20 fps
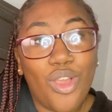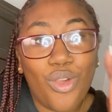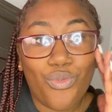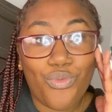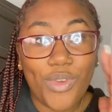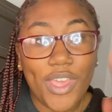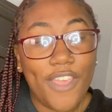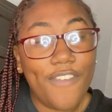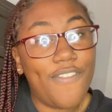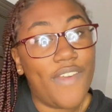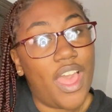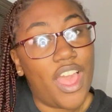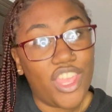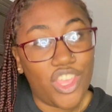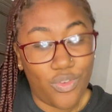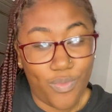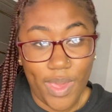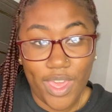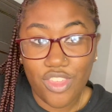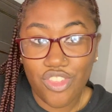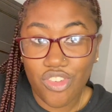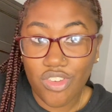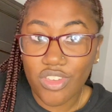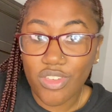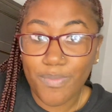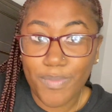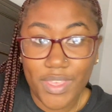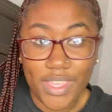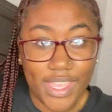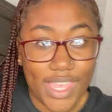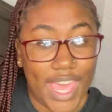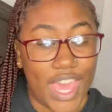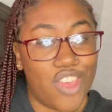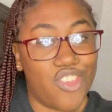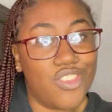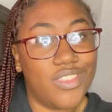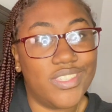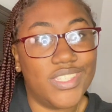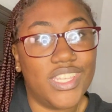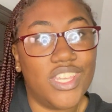reevaluate your
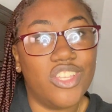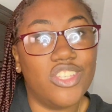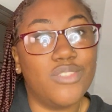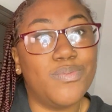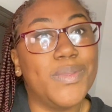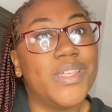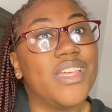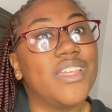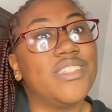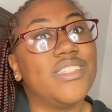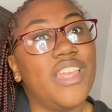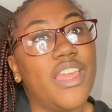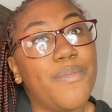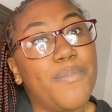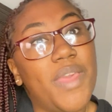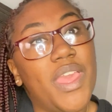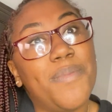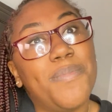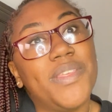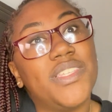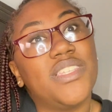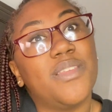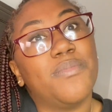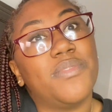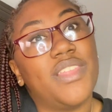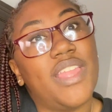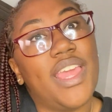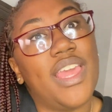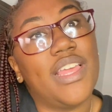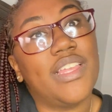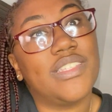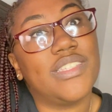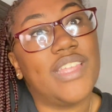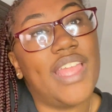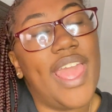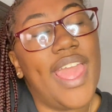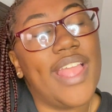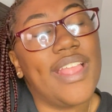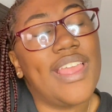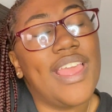communication skills, because there may be some things
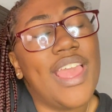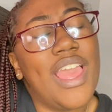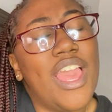that